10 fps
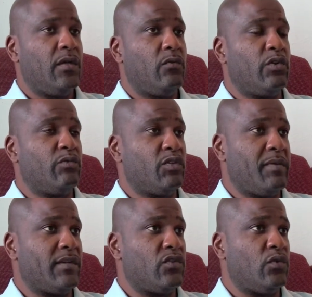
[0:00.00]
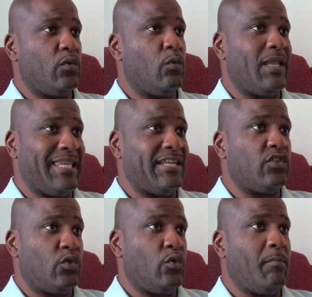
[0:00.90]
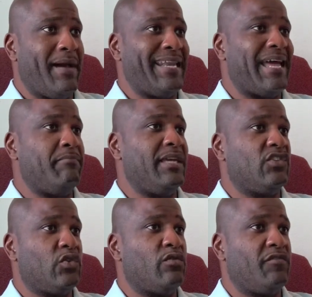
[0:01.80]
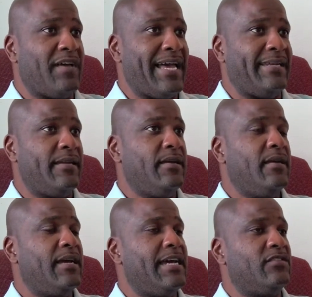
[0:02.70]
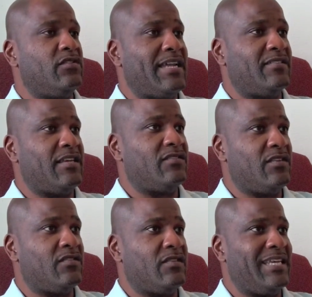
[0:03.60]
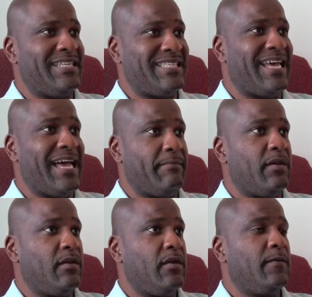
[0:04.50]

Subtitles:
with respect to what led to my not being certified as a United States citizen in time